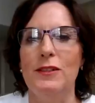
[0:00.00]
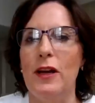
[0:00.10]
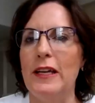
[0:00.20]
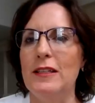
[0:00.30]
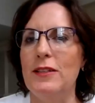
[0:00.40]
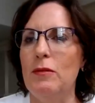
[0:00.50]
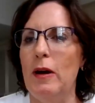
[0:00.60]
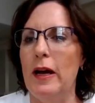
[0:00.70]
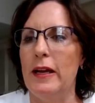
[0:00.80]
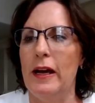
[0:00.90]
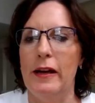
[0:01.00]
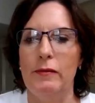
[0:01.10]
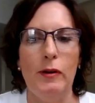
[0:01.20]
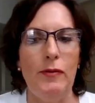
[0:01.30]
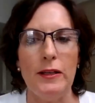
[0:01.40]
so I can see why
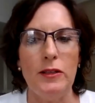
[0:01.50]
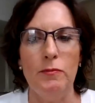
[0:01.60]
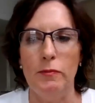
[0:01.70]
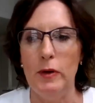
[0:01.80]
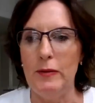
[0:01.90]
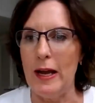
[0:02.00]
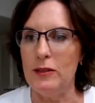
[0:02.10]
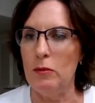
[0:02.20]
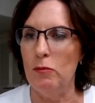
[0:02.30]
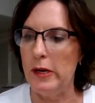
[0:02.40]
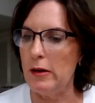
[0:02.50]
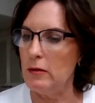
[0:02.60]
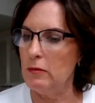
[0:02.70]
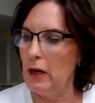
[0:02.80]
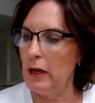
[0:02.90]
uh, we've had some we've had some
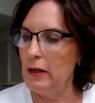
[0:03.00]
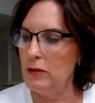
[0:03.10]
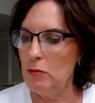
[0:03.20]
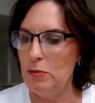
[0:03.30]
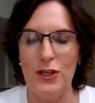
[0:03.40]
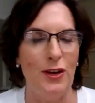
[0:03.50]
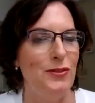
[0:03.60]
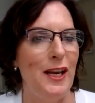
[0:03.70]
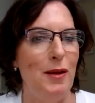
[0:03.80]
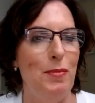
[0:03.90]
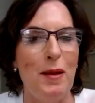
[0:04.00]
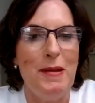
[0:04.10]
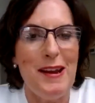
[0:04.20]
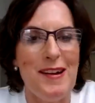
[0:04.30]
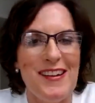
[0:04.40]
weird uh, Zoom stuff today, but
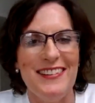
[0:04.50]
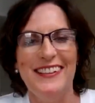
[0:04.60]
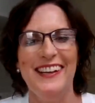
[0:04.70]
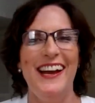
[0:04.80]
I'm here,